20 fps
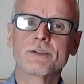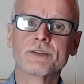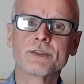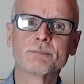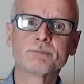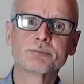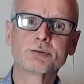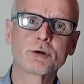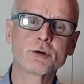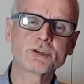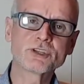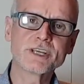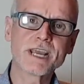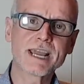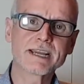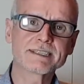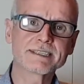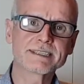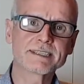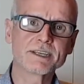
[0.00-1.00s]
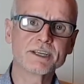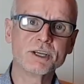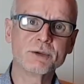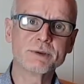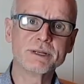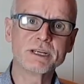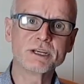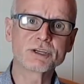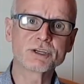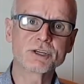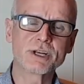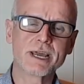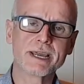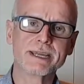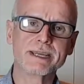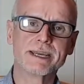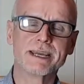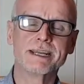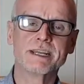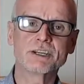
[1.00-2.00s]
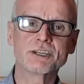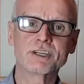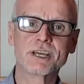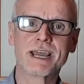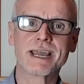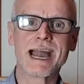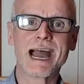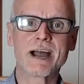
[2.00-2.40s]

the projects that you initiate,